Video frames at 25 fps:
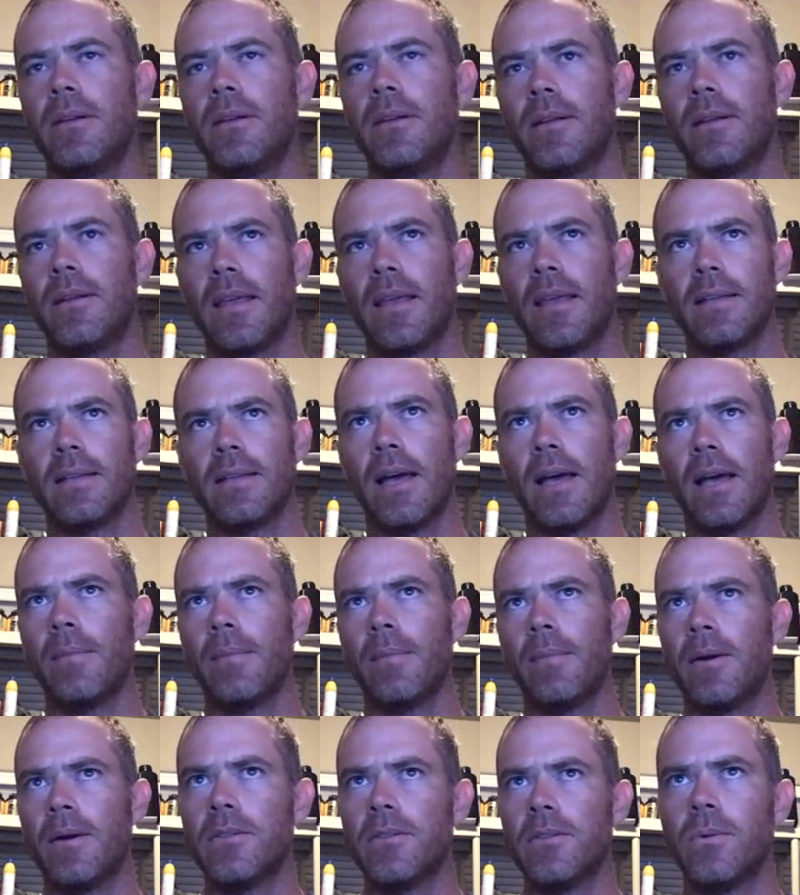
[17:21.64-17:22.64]
at that
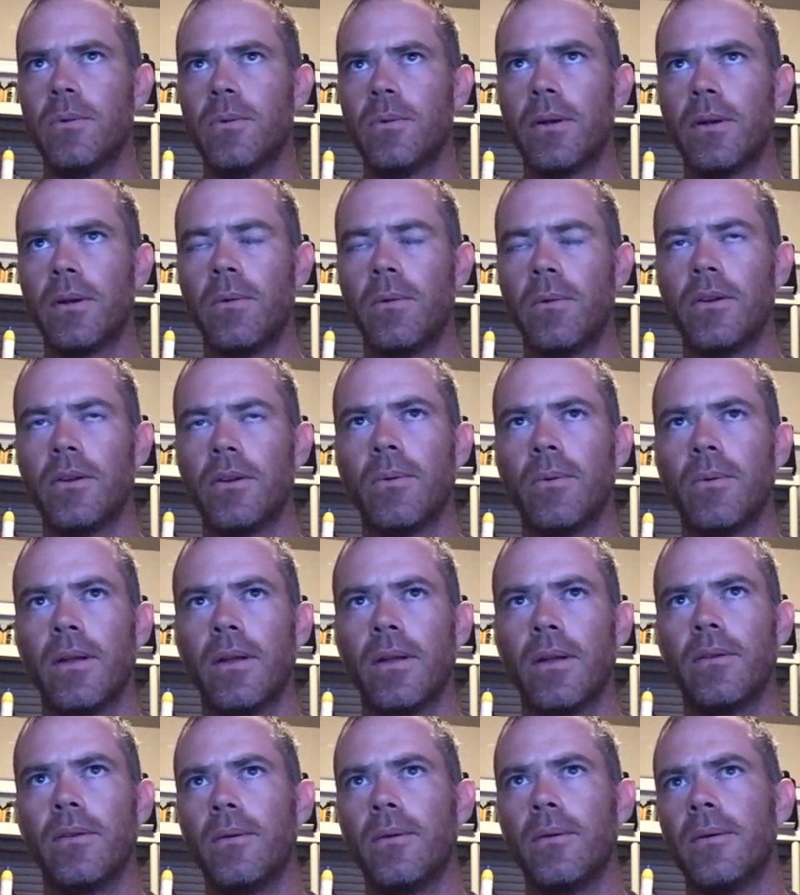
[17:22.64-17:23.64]
time I was 21,
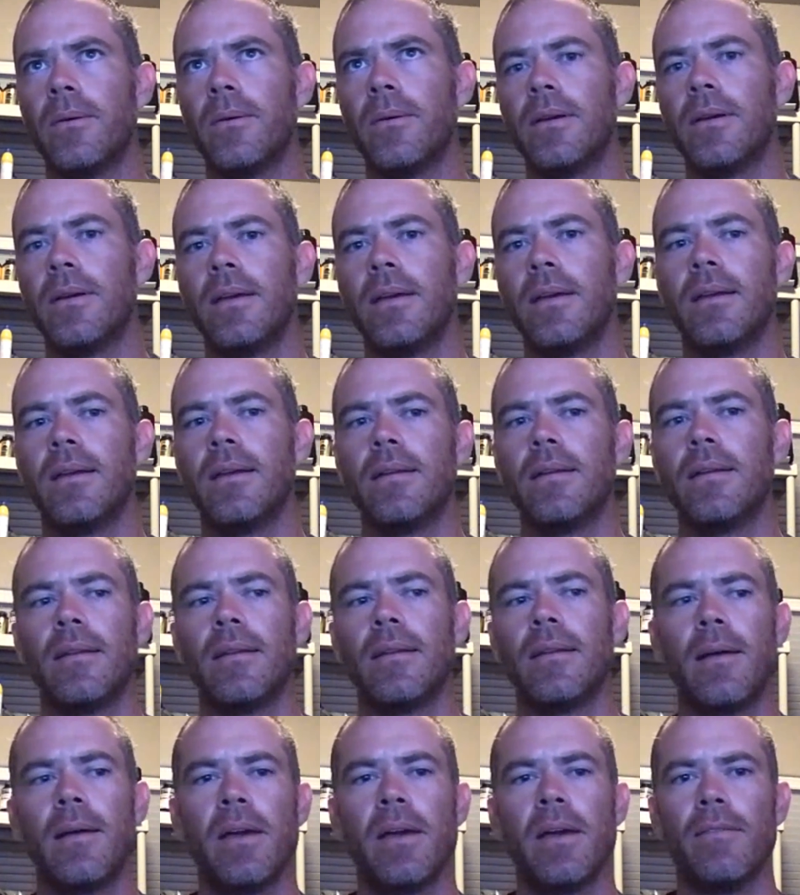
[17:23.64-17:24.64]
22,
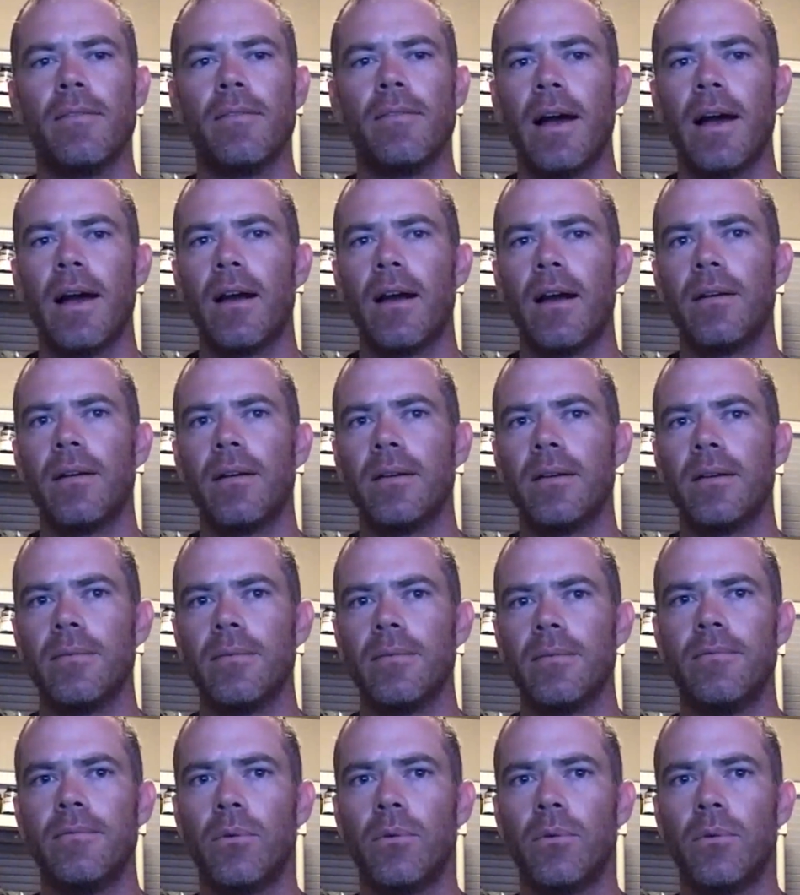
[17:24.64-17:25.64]
and I may have hired
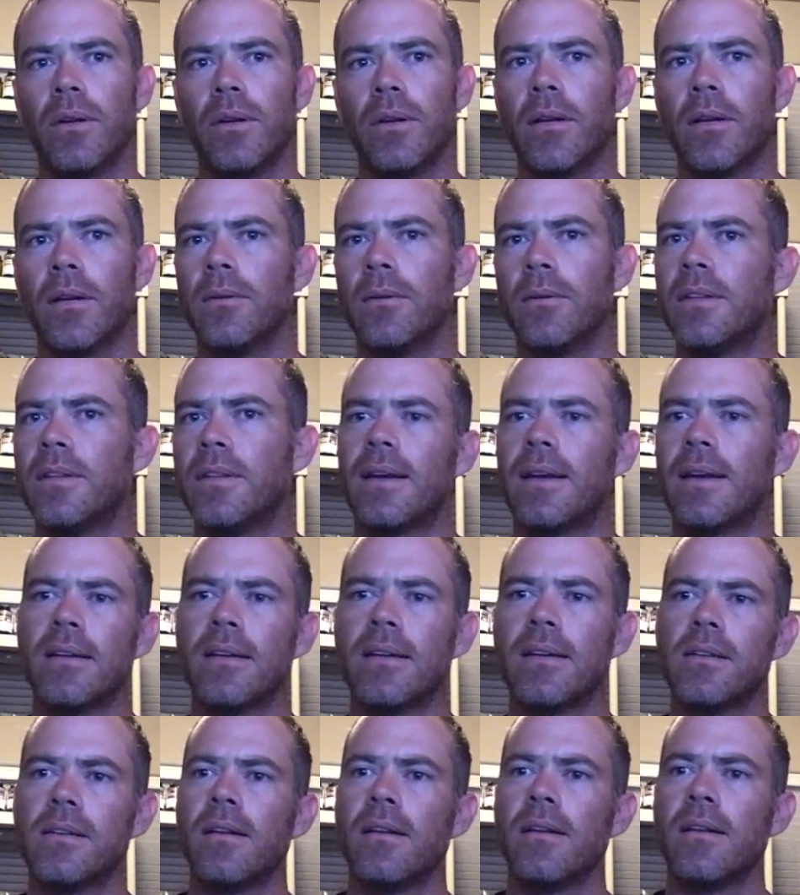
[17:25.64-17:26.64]
a 40-year-old
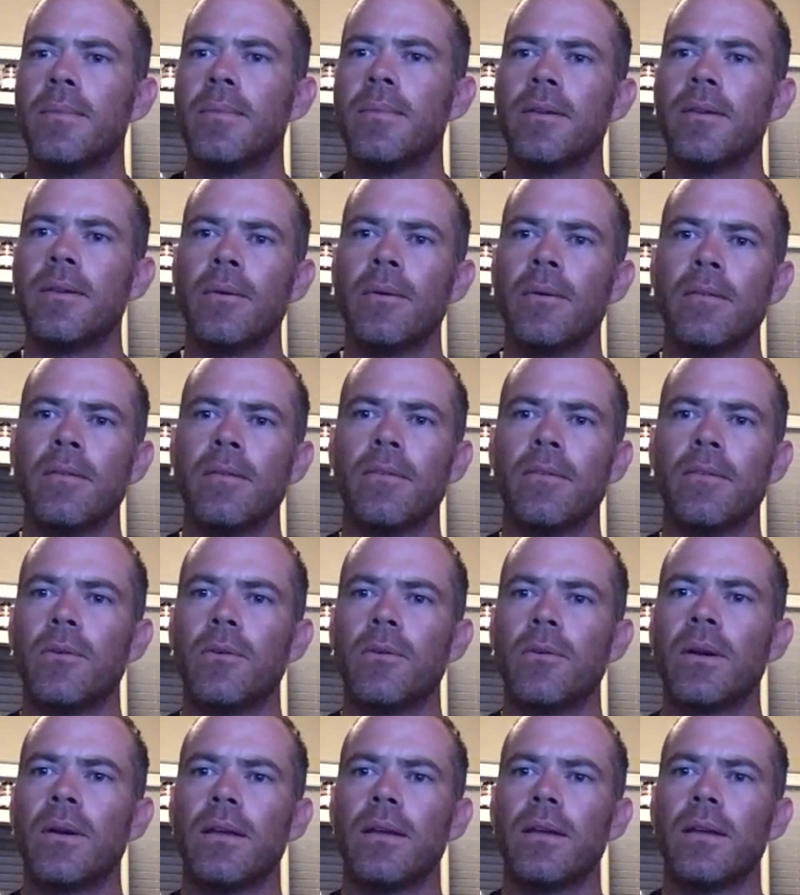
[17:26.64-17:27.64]
technician that had been doing it for
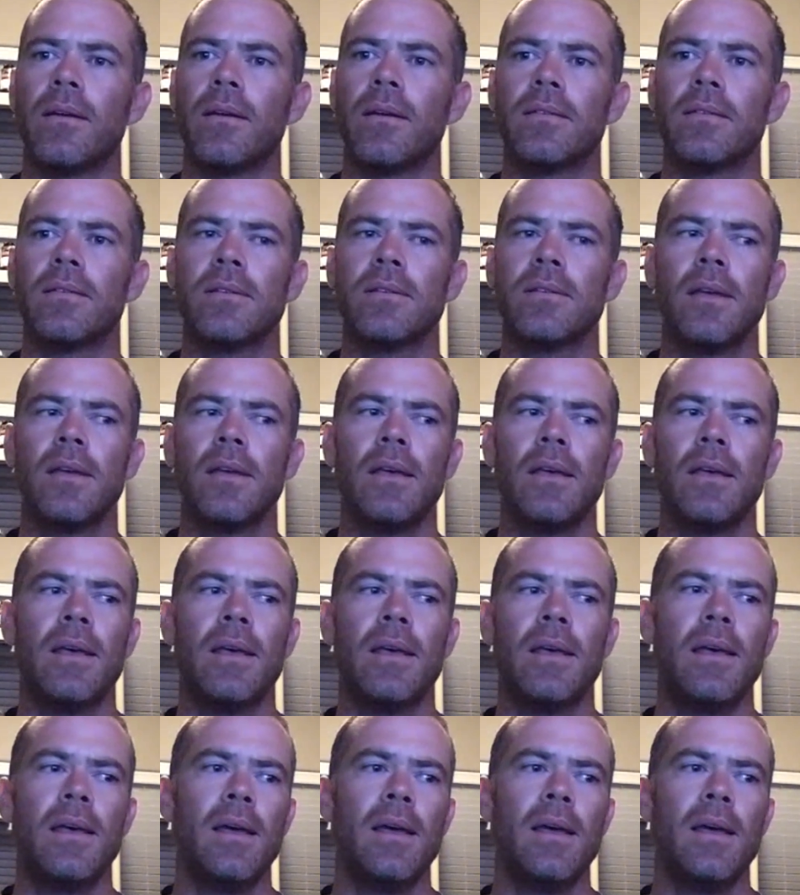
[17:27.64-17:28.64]
20 years.
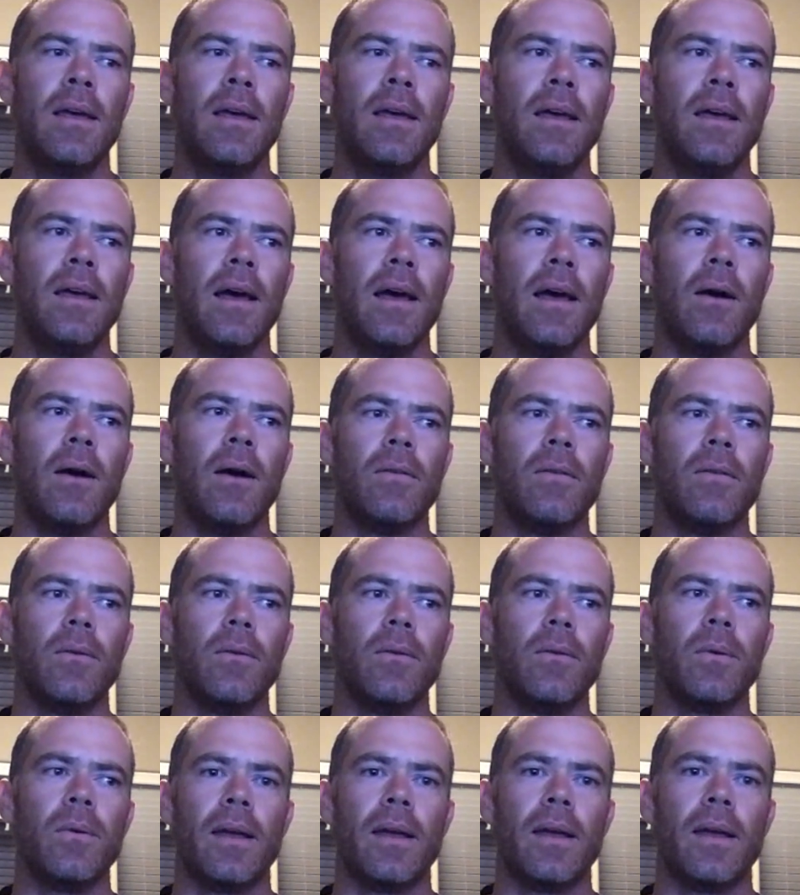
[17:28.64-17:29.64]

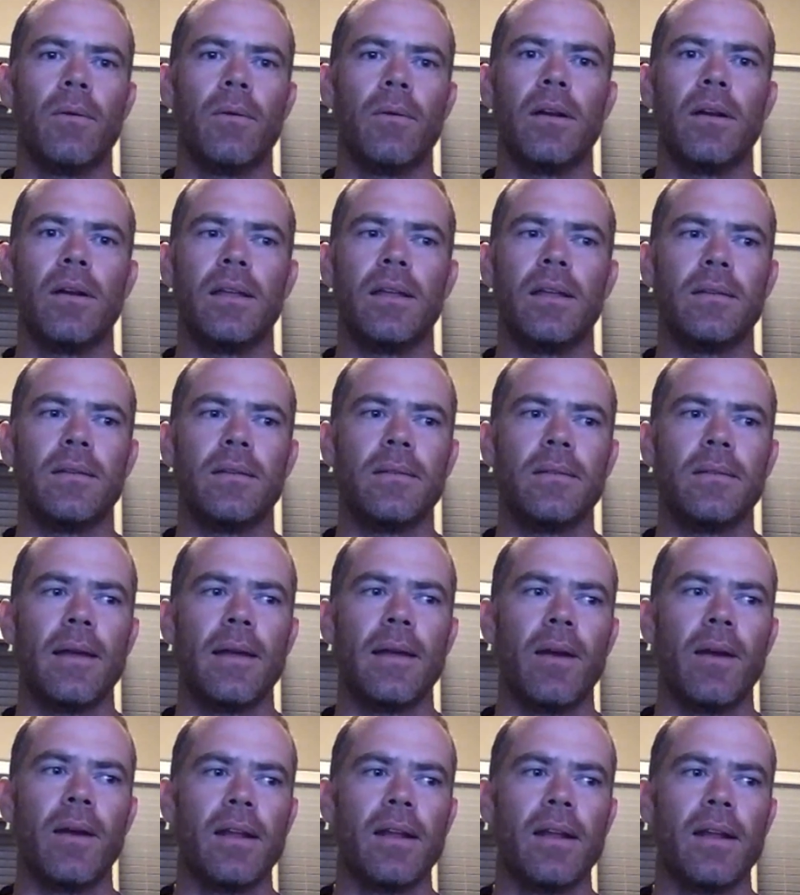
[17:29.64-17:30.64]
However, when they ran
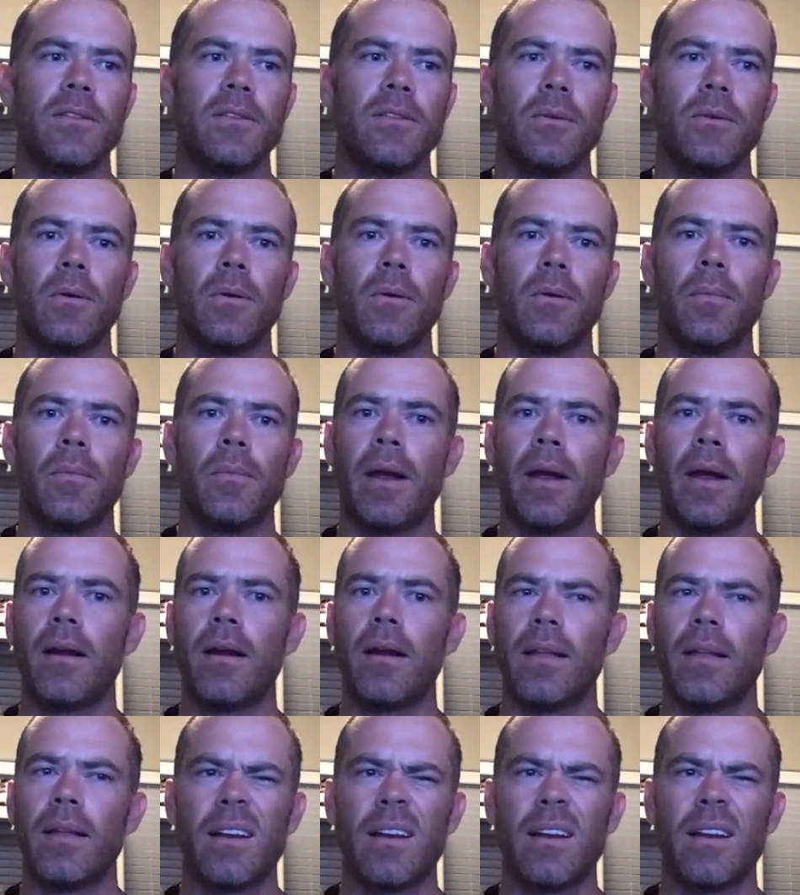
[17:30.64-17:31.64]
into a
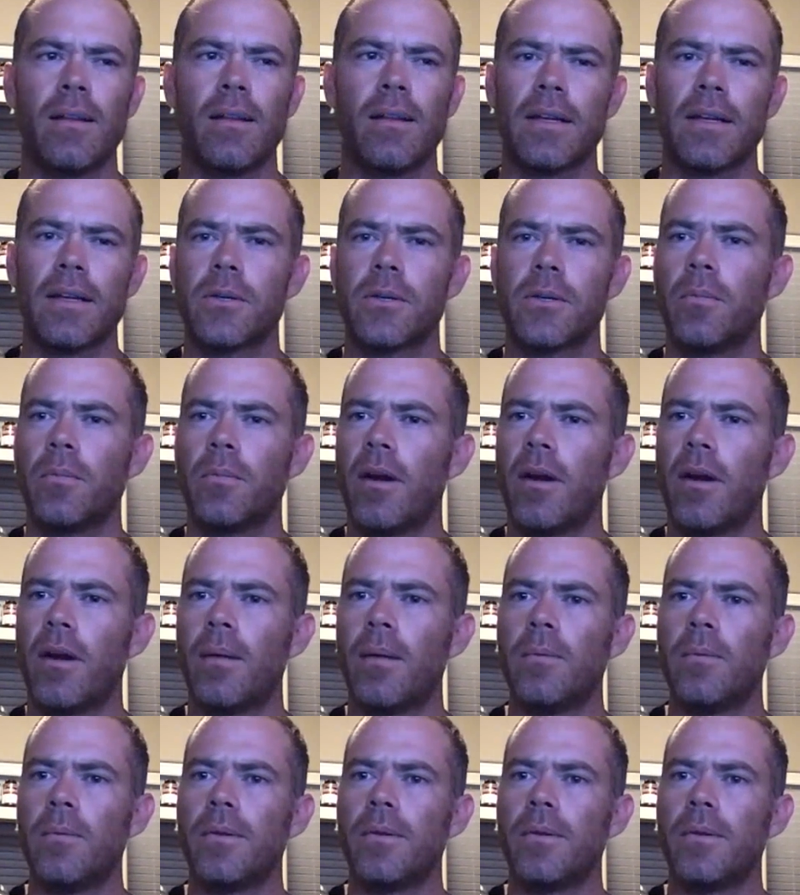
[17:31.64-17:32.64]
repair, like an electrical
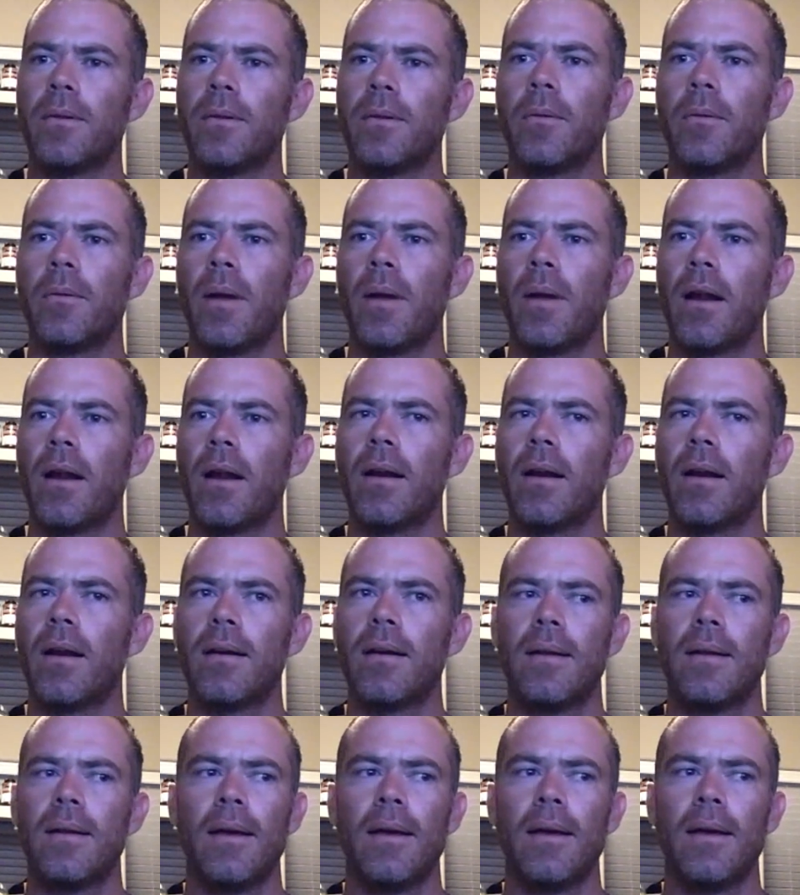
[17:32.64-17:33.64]
problem with a
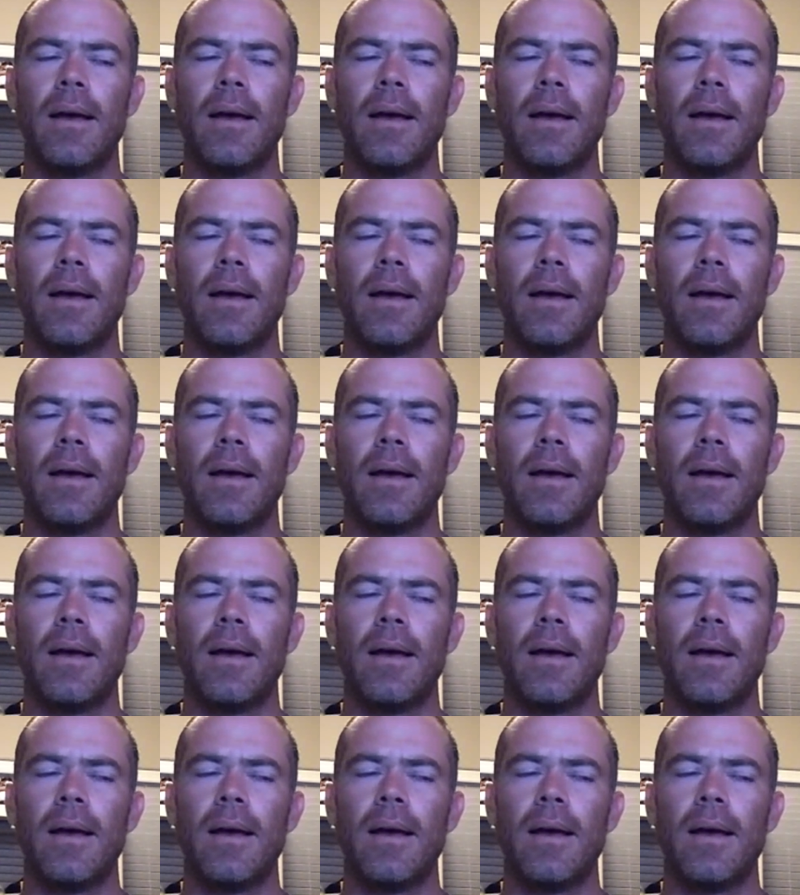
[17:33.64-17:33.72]
repair,